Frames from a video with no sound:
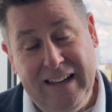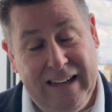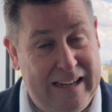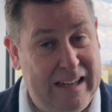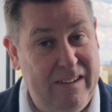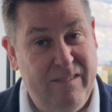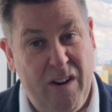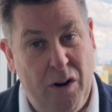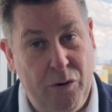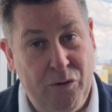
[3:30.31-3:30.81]

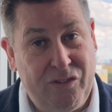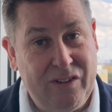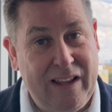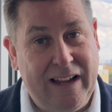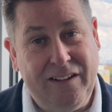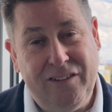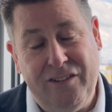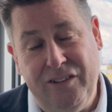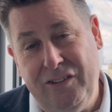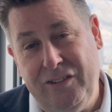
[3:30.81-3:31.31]
in those
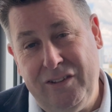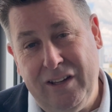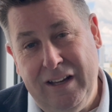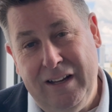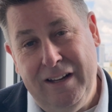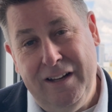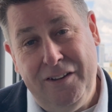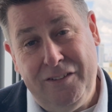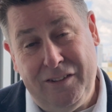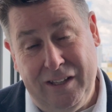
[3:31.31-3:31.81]
sectors
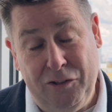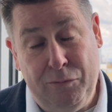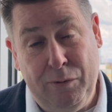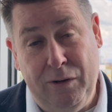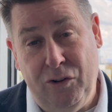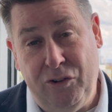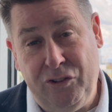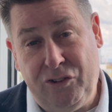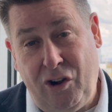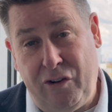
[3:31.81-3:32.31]
since we
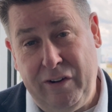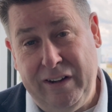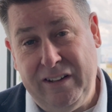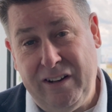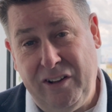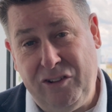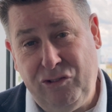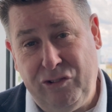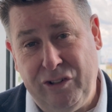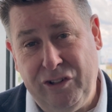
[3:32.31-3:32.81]
launched our
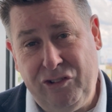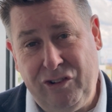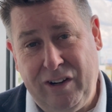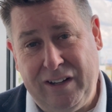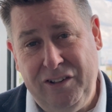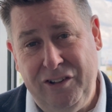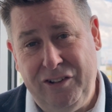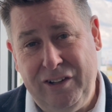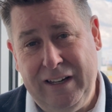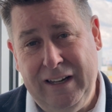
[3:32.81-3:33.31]
industrial
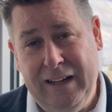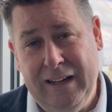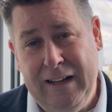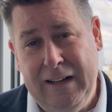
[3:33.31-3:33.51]
strategy.